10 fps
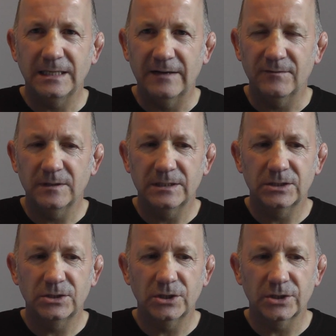level
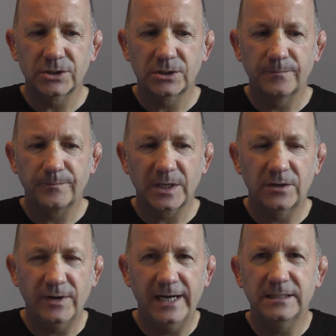is just
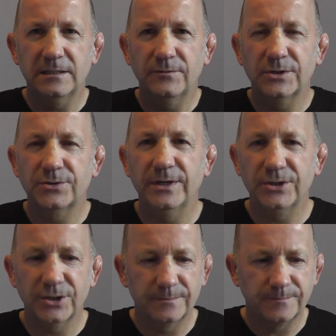creating a
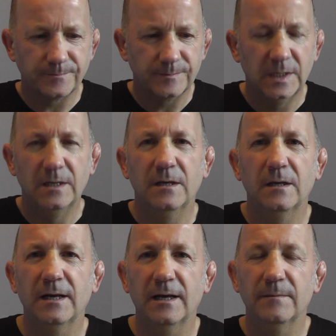restriction,
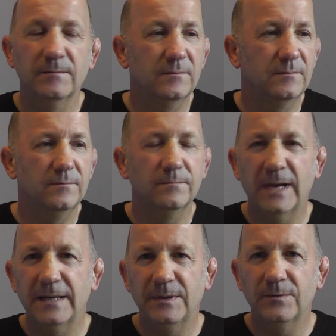
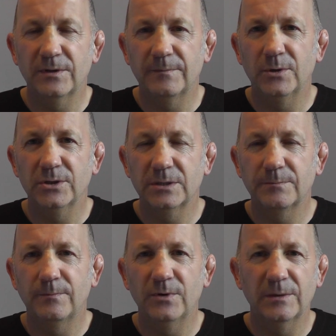maybe with a punch,
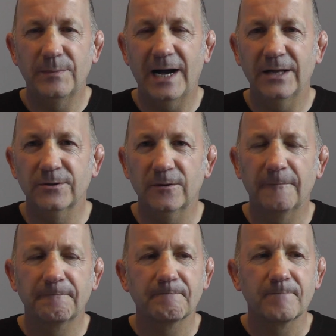with a pad,
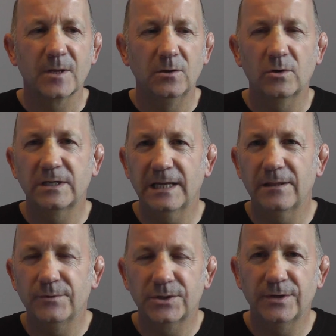or looking at
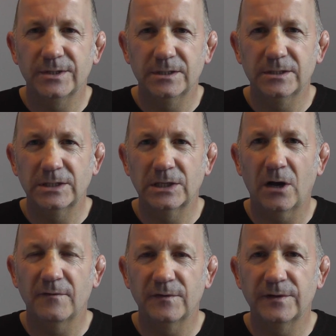the restrictions in your
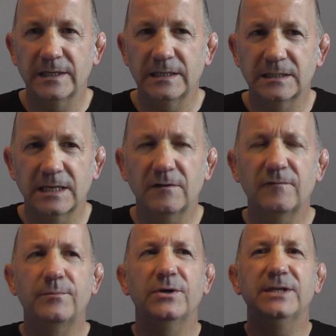life and thinking, instead
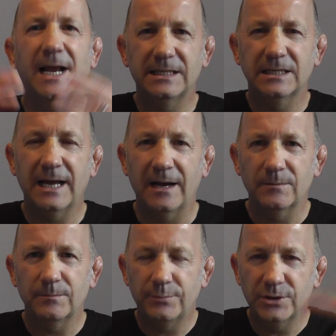of projecting
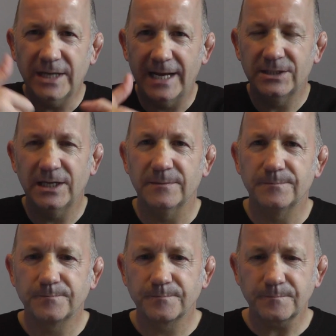out, project in.
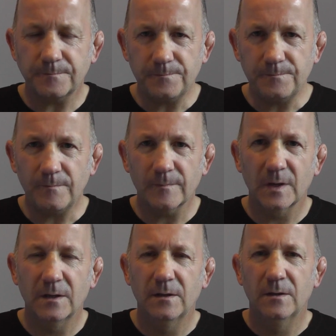
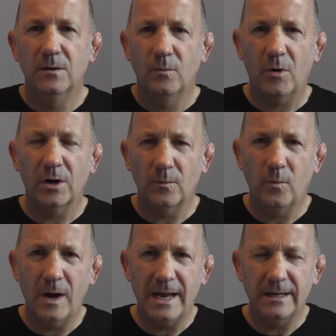
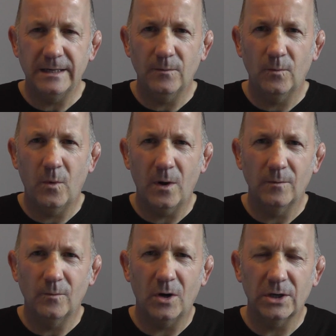
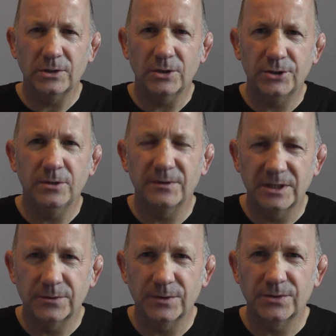What can I do with
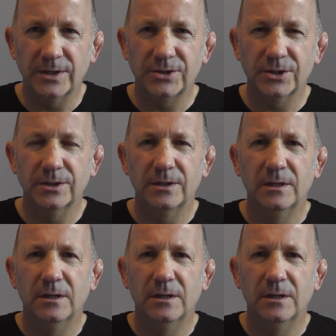this restriction?